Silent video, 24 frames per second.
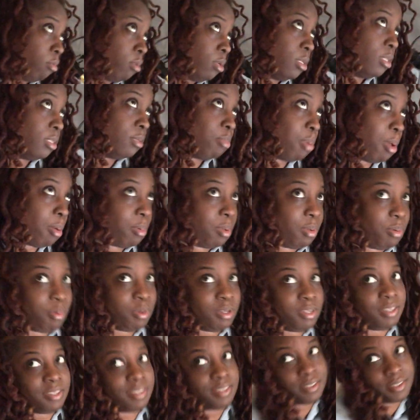What's popping?
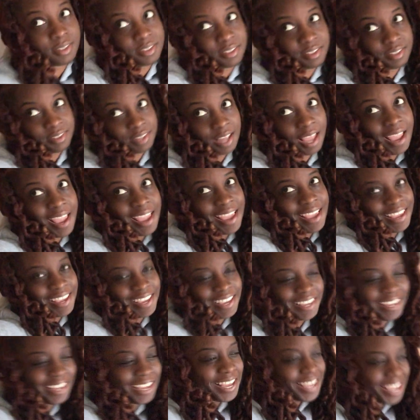What's
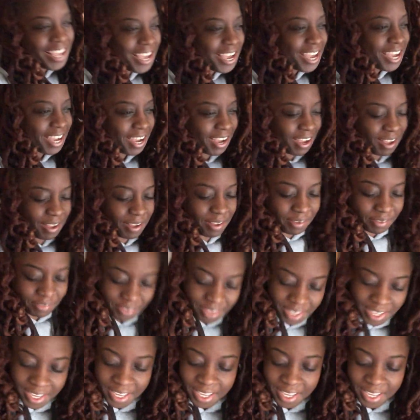day?